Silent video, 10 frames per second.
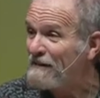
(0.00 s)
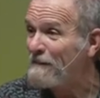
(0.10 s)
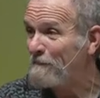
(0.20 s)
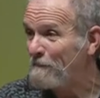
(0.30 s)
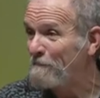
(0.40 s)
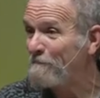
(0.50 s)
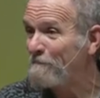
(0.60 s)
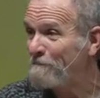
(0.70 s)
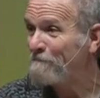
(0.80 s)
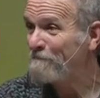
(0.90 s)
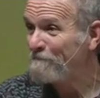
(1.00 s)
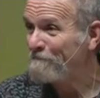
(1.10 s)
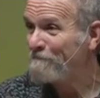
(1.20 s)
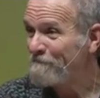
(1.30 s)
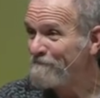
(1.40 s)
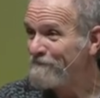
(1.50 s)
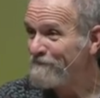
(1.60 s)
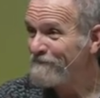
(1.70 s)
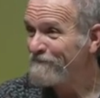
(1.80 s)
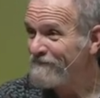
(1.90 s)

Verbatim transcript: uh, eternal life.